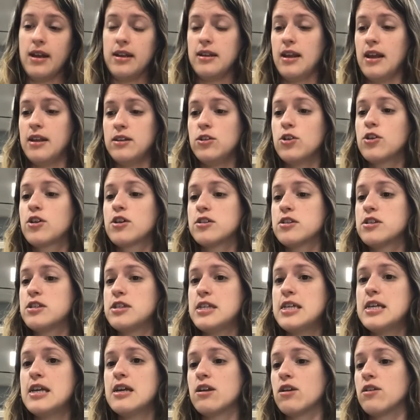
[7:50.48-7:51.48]
and you could
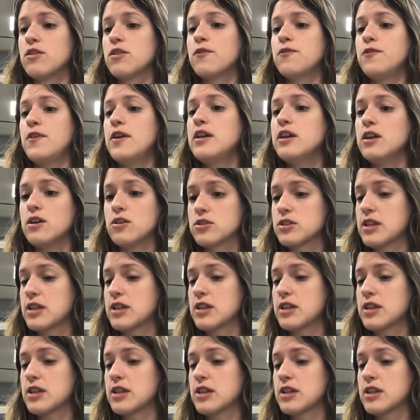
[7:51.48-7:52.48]
see it on the videos.
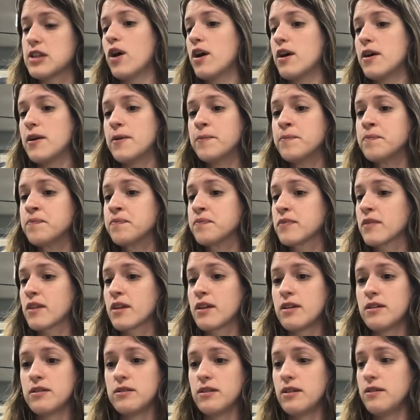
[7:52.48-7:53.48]
Like
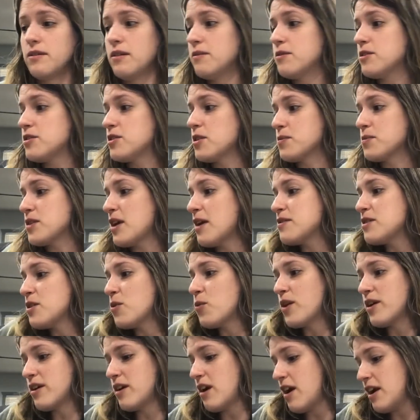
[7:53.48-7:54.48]
sometimes they
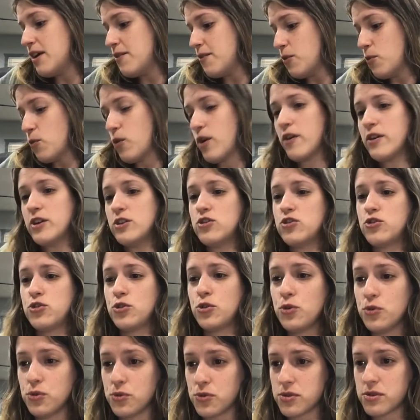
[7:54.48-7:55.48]
were not even wearing
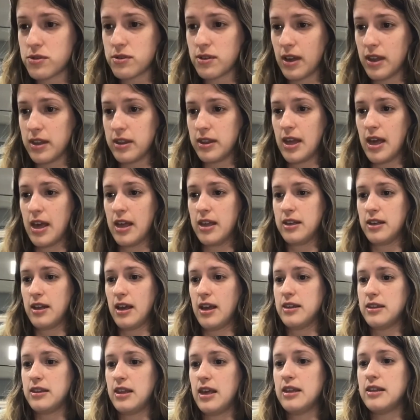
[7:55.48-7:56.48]
shoes, and then
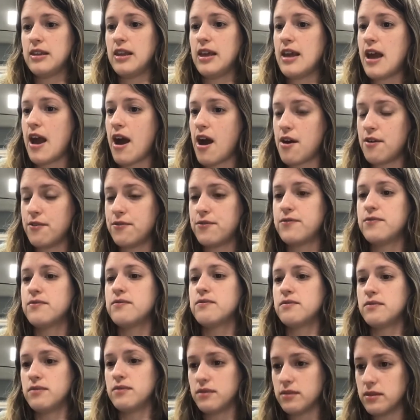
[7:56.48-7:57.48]
they have
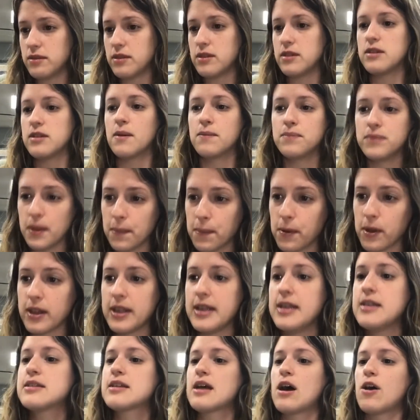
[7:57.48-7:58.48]
the
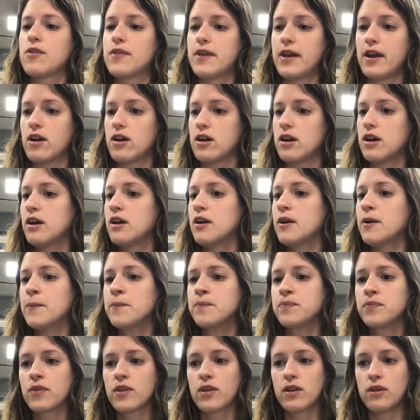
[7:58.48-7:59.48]
police out there
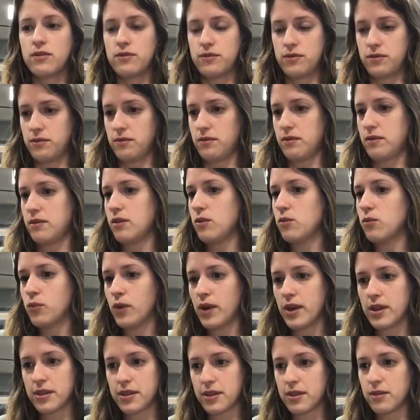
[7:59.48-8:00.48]

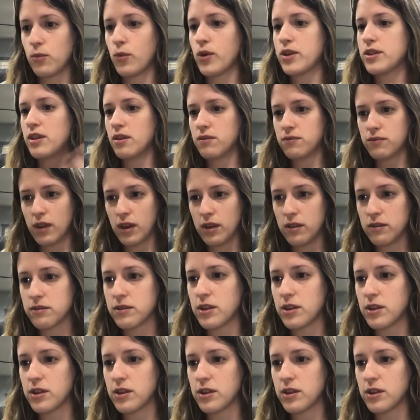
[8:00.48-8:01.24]
with their